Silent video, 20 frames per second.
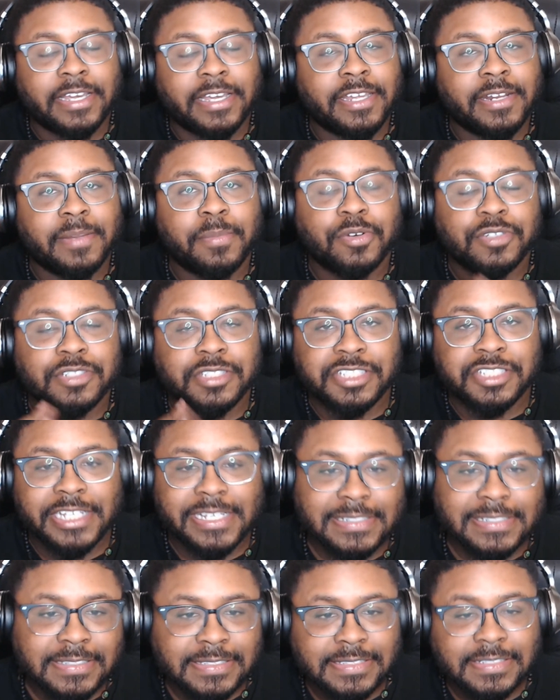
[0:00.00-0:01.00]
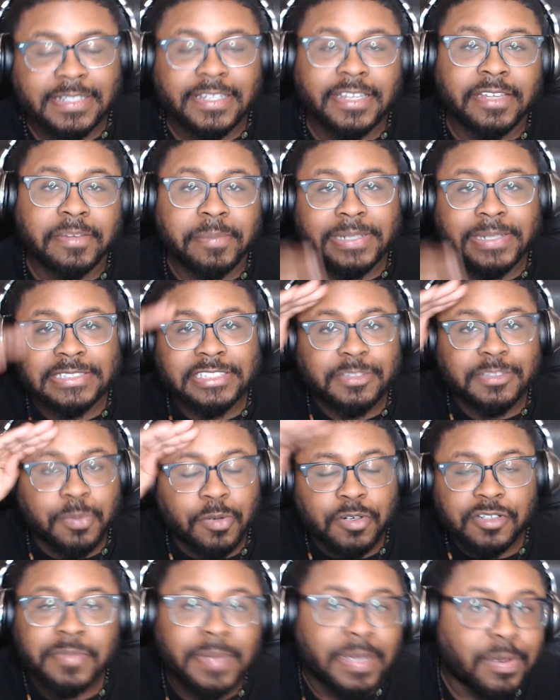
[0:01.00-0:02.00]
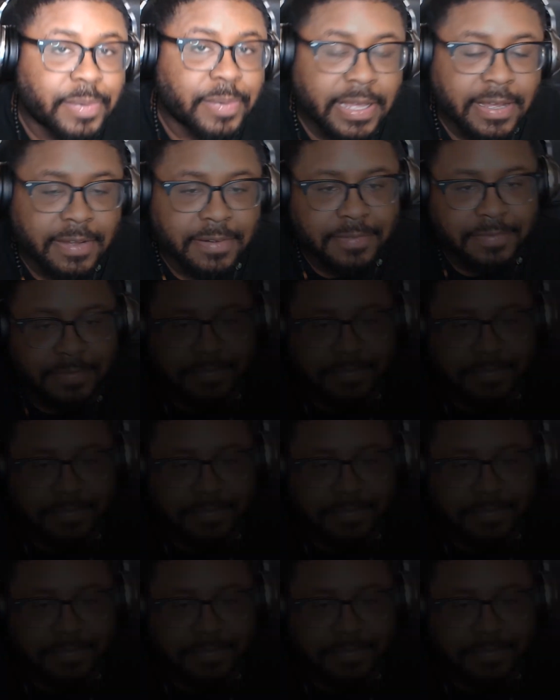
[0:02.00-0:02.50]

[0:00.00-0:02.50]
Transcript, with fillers: down any more suggestions. Team ST Sports, man, we out.